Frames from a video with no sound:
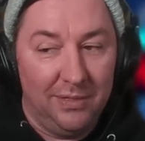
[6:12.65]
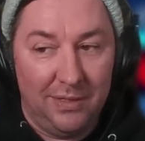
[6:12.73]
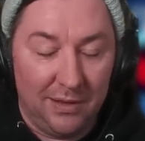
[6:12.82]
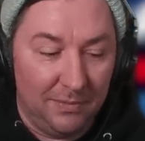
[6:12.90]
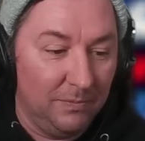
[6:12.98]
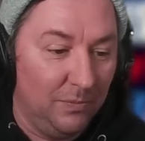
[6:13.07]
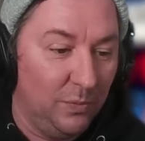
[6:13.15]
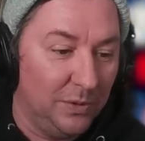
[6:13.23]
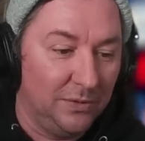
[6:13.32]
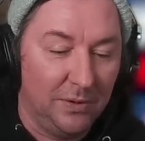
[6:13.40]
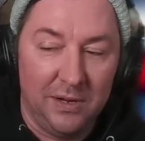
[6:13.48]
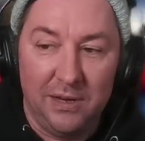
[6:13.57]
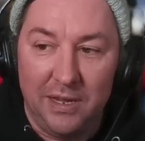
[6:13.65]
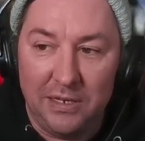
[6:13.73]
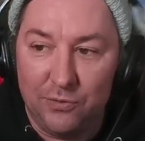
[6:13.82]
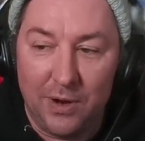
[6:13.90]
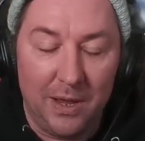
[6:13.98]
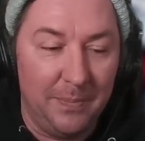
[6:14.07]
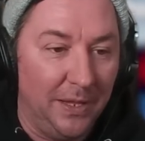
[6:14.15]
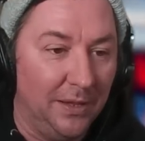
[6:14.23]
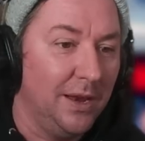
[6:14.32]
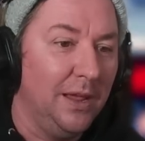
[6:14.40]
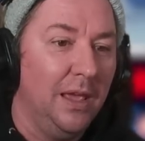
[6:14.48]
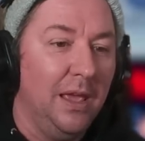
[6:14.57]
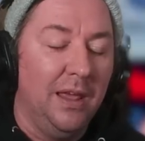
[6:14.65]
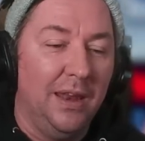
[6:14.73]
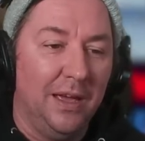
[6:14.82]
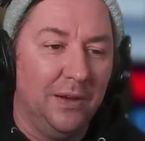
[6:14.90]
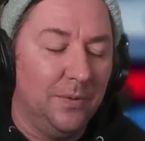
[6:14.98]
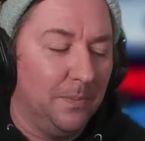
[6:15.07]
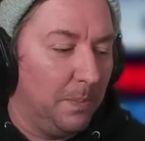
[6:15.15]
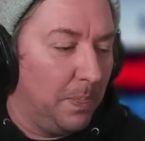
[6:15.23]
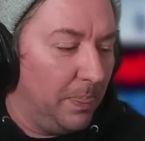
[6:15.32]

That was a nice rhyme, Elon. Now,